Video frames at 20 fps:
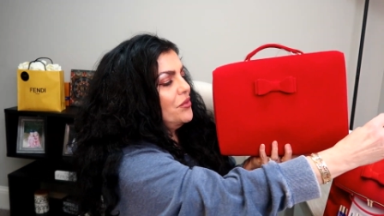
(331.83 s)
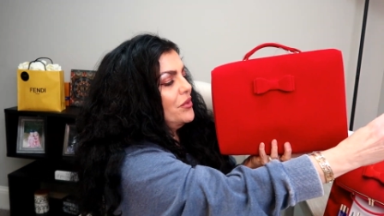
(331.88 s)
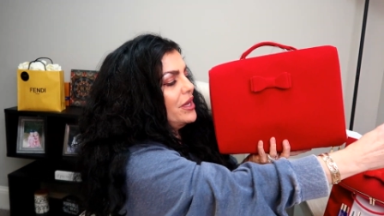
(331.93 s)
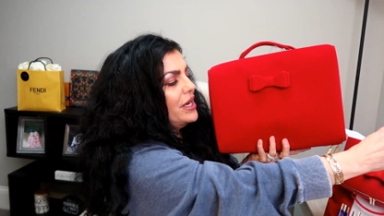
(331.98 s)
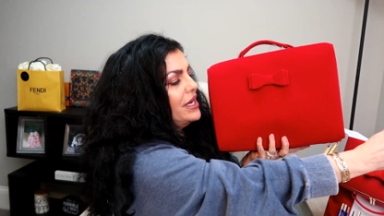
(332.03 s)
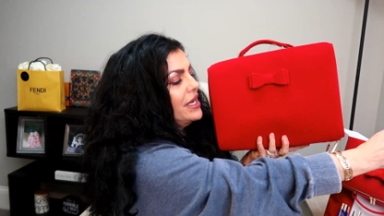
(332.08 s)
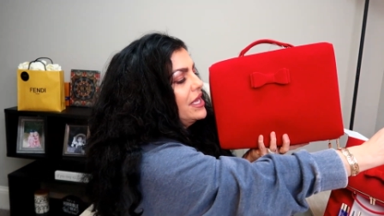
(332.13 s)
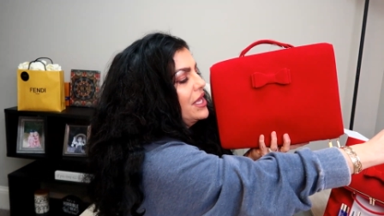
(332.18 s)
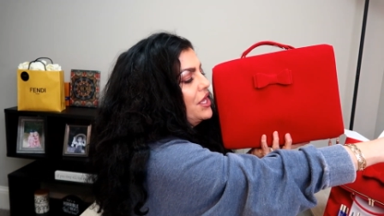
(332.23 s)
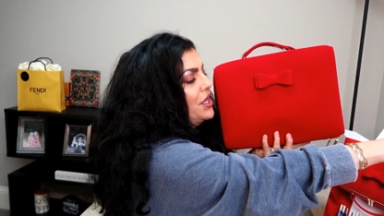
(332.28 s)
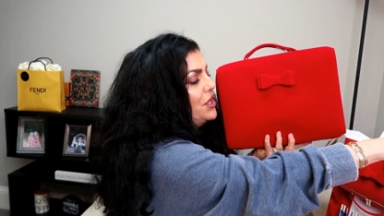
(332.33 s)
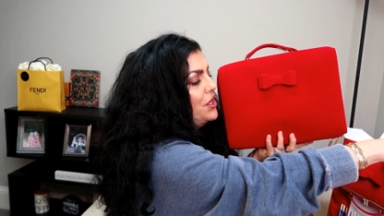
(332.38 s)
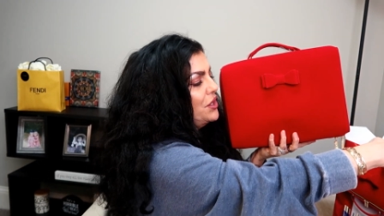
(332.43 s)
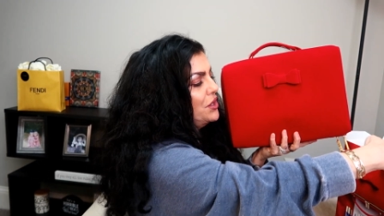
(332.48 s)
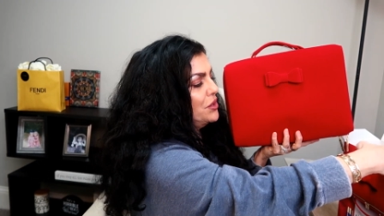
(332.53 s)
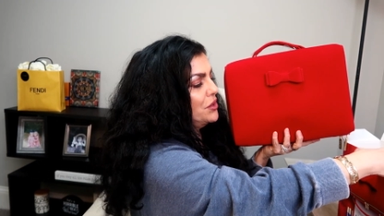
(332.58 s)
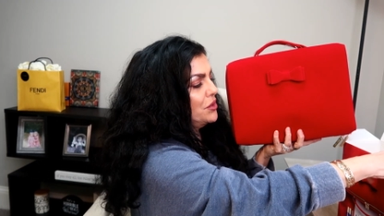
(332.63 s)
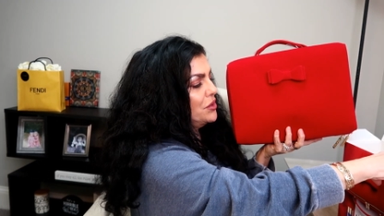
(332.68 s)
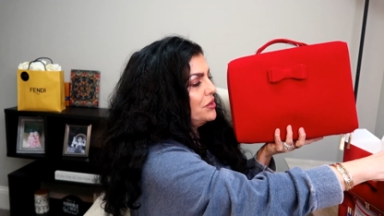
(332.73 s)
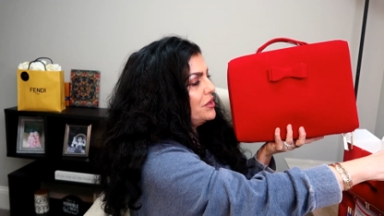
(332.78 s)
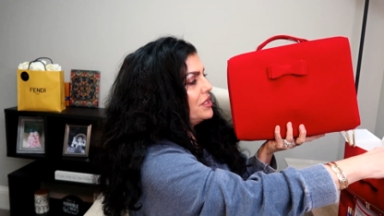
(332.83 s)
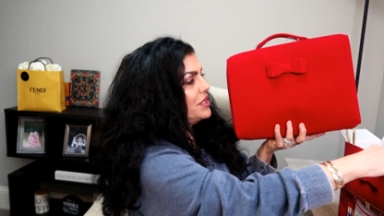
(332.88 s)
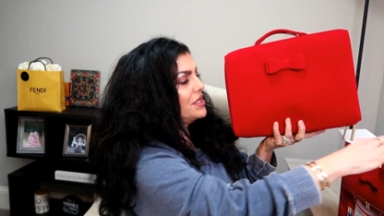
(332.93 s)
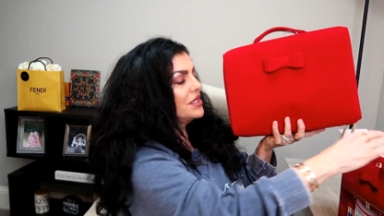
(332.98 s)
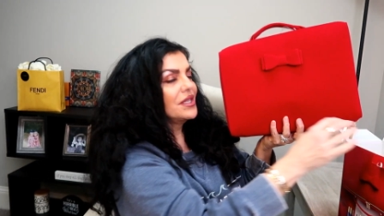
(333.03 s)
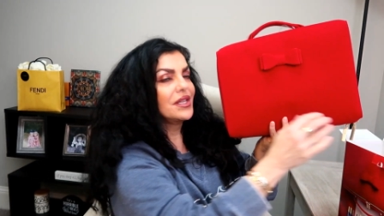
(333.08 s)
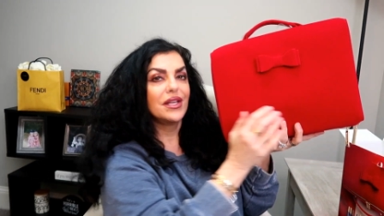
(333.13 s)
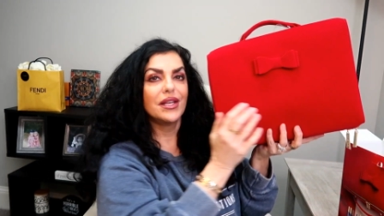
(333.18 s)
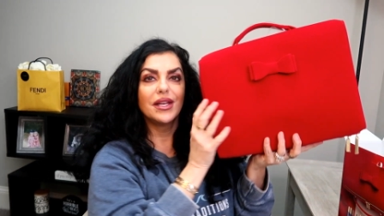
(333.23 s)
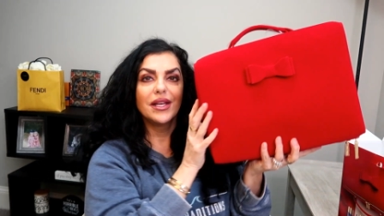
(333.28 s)
What a
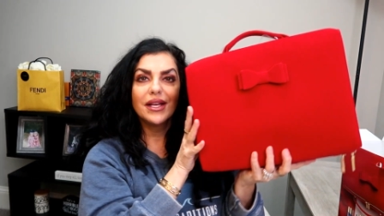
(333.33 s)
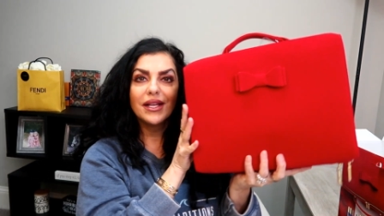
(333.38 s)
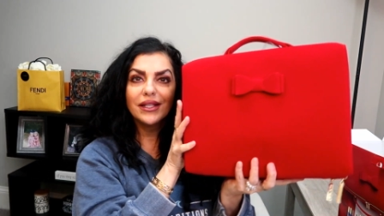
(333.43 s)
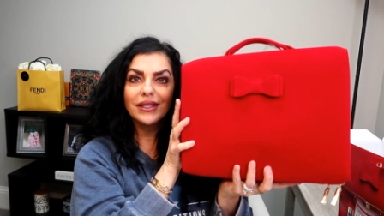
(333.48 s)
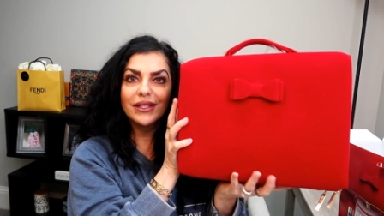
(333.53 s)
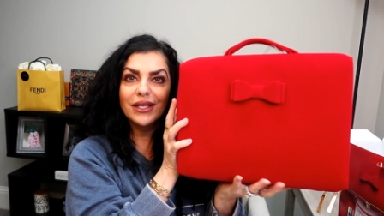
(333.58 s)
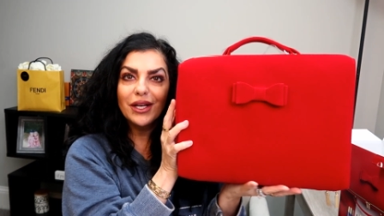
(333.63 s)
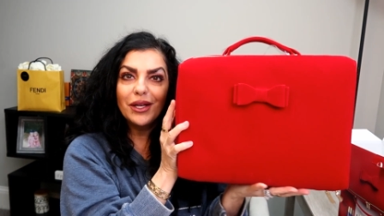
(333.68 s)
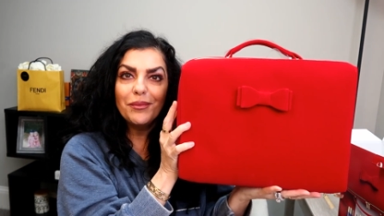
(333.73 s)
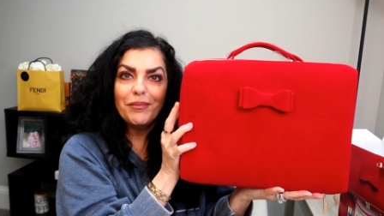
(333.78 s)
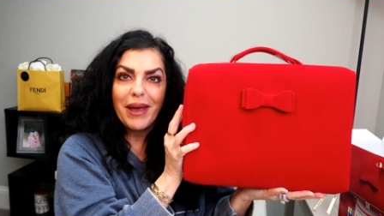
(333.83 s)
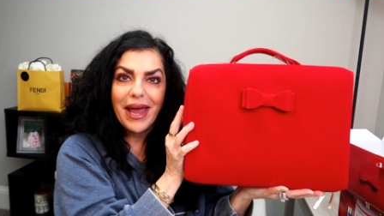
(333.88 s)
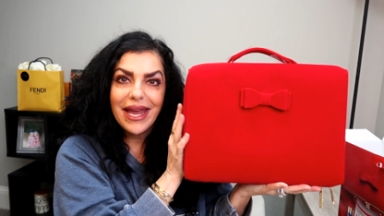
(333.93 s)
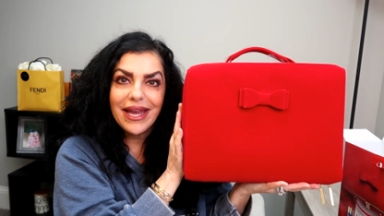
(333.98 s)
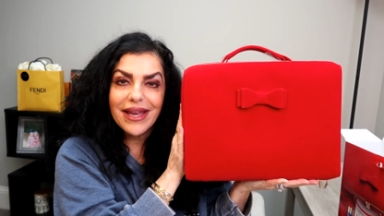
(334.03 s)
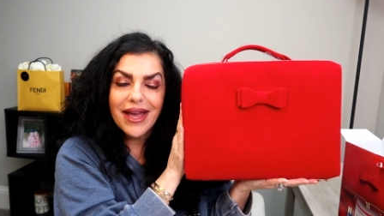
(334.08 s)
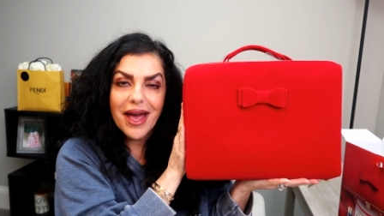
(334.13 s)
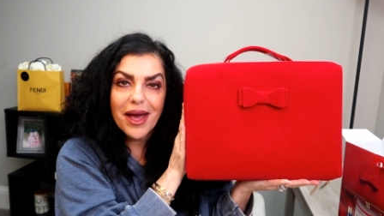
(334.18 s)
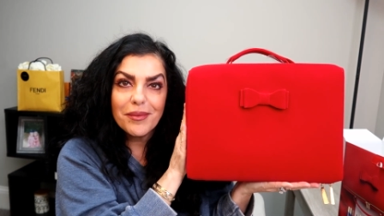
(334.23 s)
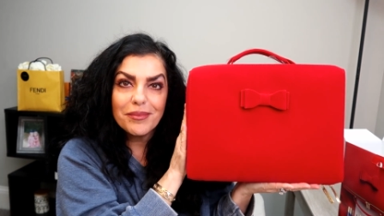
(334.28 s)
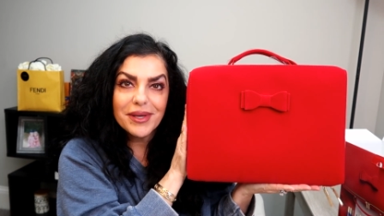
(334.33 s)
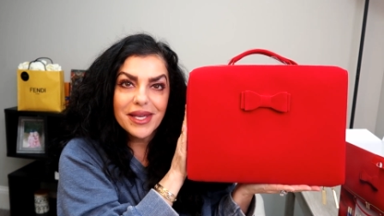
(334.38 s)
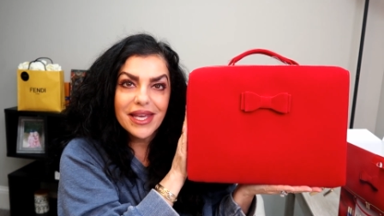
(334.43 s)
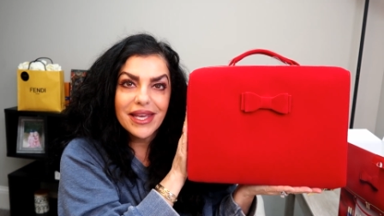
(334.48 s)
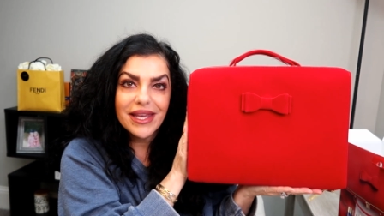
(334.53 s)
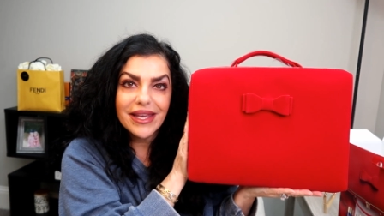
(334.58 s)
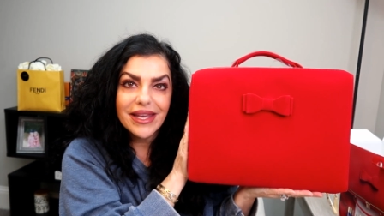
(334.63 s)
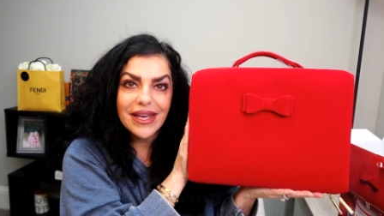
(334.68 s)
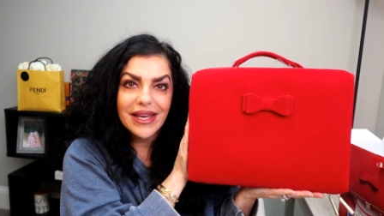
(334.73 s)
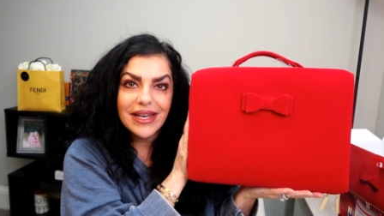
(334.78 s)
cute little makeup
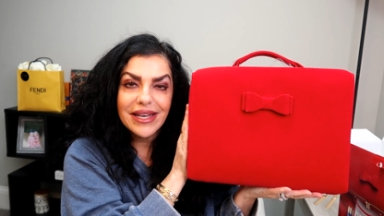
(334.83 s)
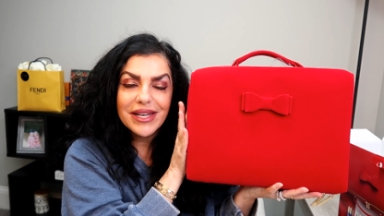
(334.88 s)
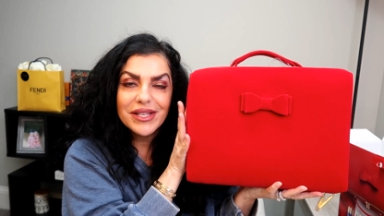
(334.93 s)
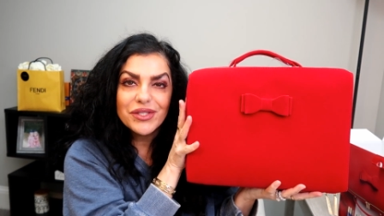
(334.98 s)
kit.